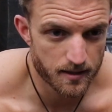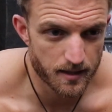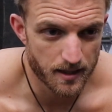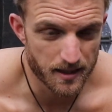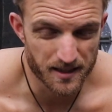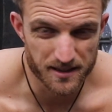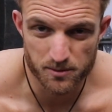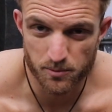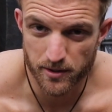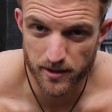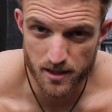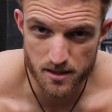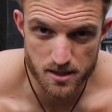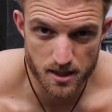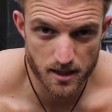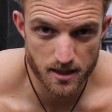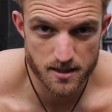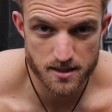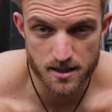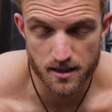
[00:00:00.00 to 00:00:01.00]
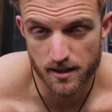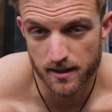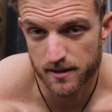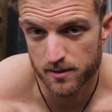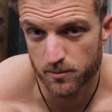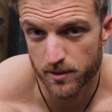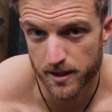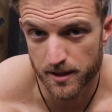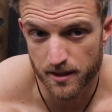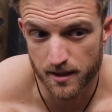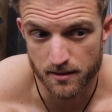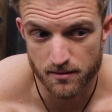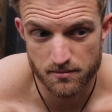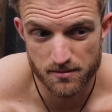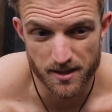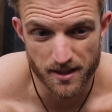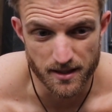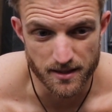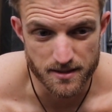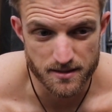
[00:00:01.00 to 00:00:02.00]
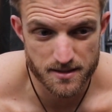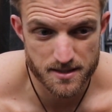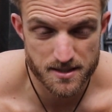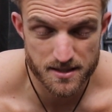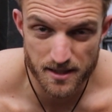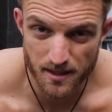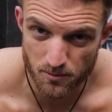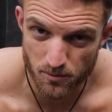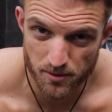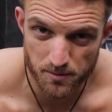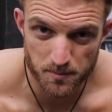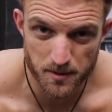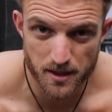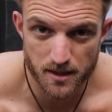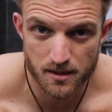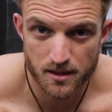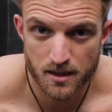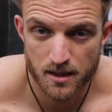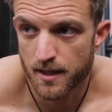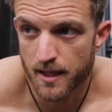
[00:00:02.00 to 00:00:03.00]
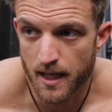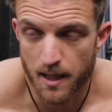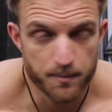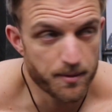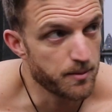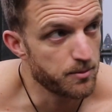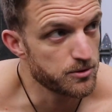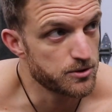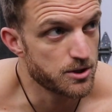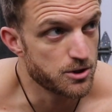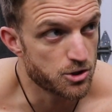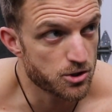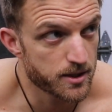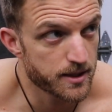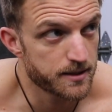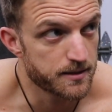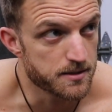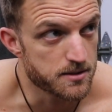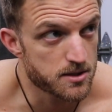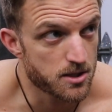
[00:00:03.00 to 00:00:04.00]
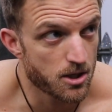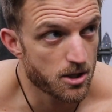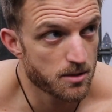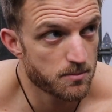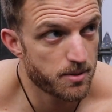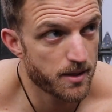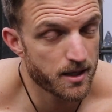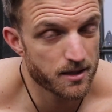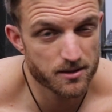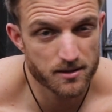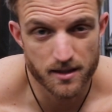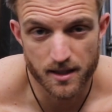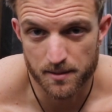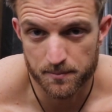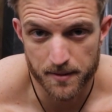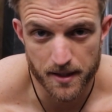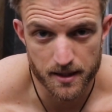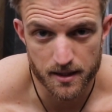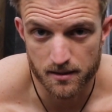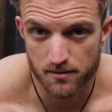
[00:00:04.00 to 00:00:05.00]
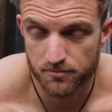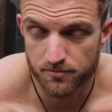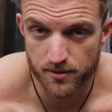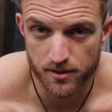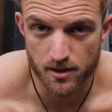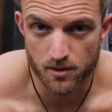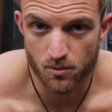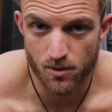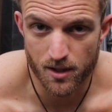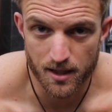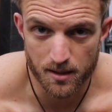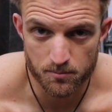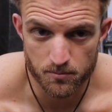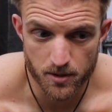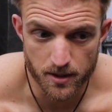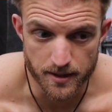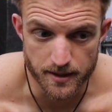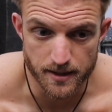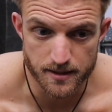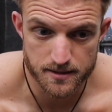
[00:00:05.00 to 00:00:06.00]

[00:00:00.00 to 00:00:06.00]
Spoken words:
I like the way they taste, I like the way they sit with me, and I'm able to drink this carb powder and I'm not gonna feel it while I'm running.